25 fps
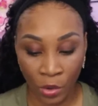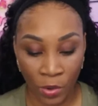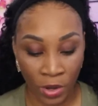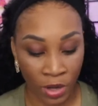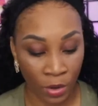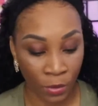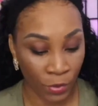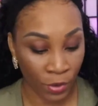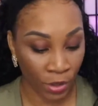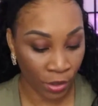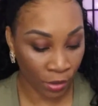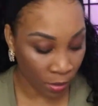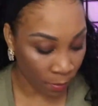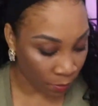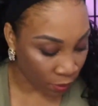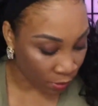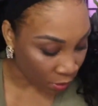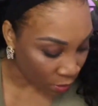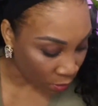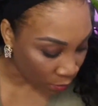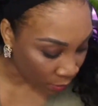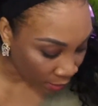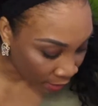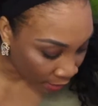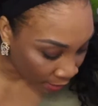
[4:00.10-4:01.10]
and we're gonna
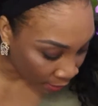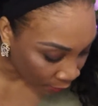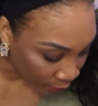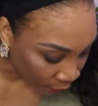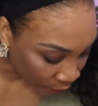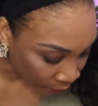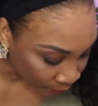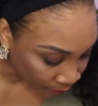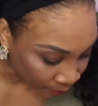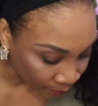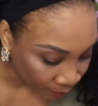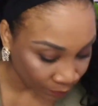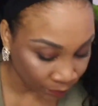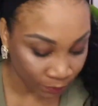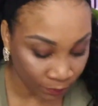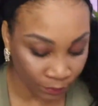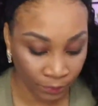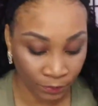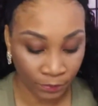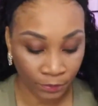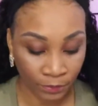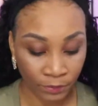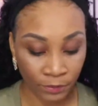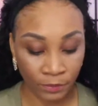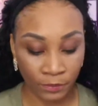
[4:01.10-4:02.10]
pull one out
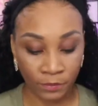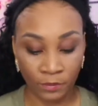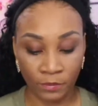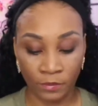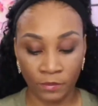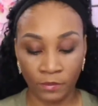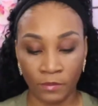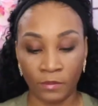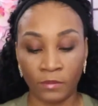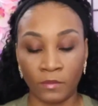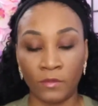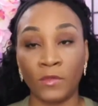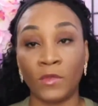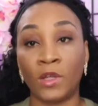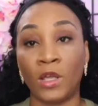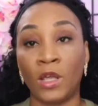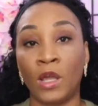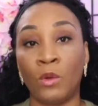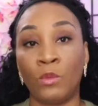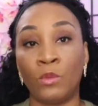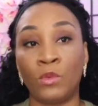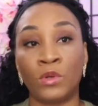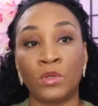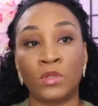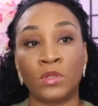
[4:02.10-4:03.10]

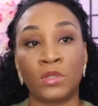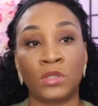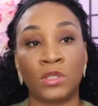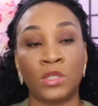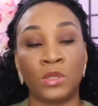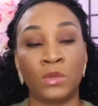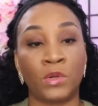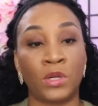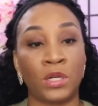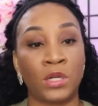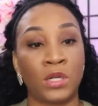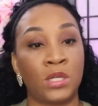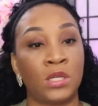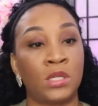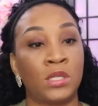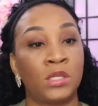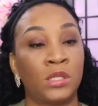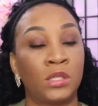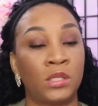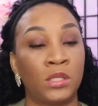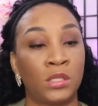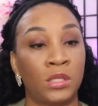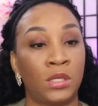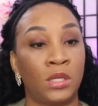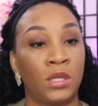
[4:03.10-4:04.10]
and we'll see what it
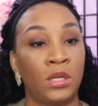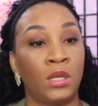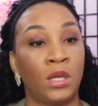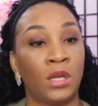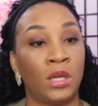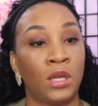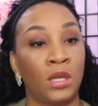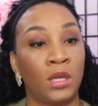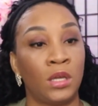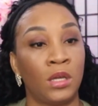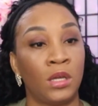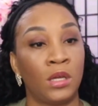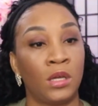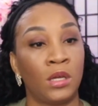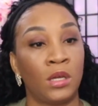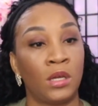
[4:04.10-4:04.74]
is tonight.